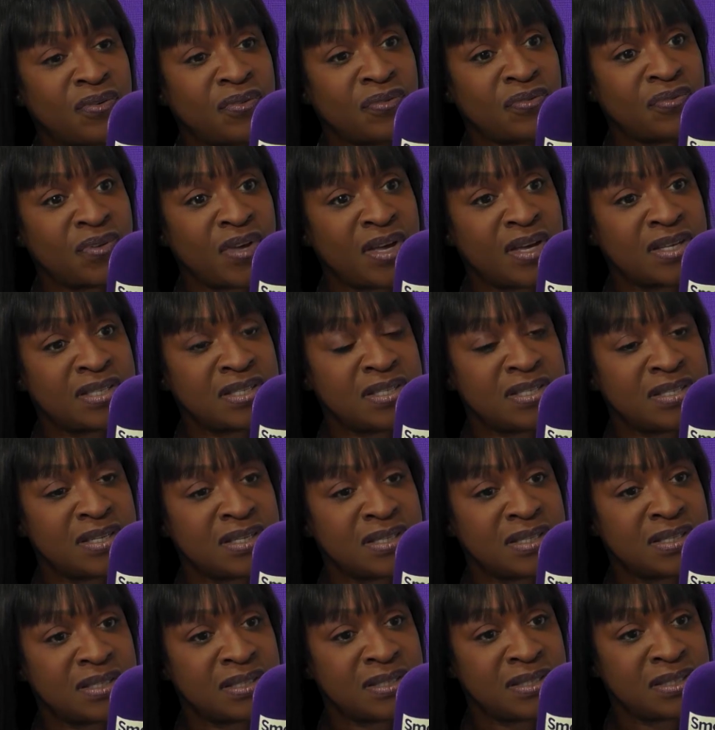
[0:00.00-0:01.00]
First
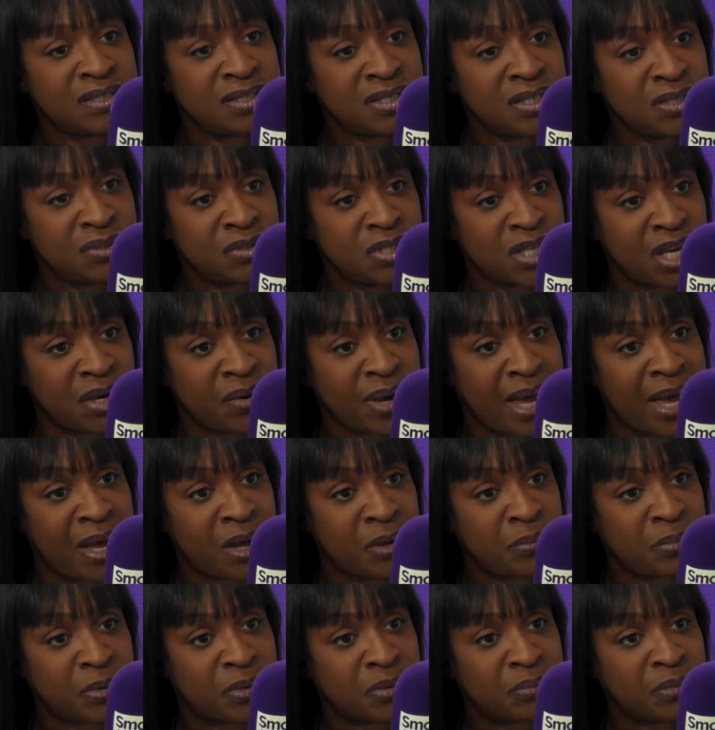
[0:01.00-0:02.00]
studio
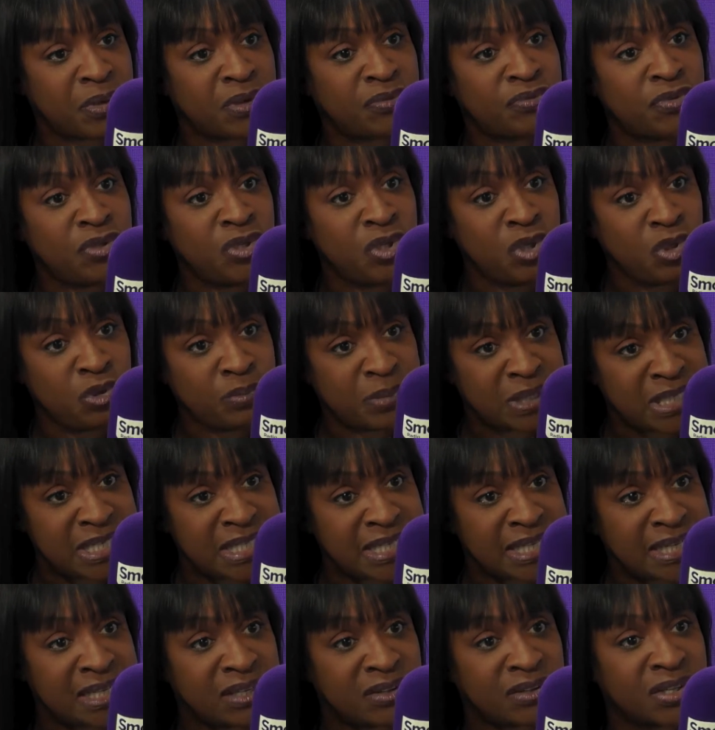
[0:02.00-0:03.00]
album of new
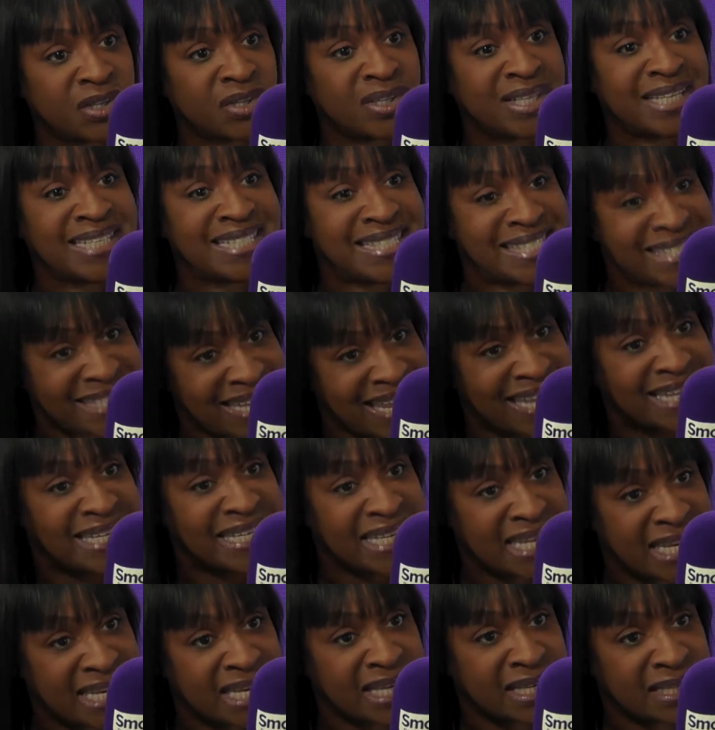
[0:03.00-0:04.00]
material in 10
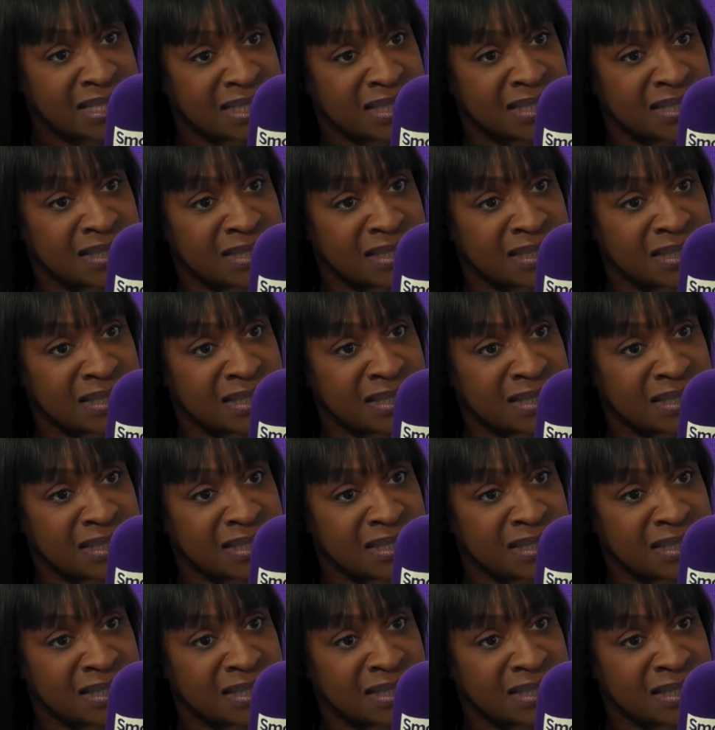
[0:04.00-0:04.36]
years.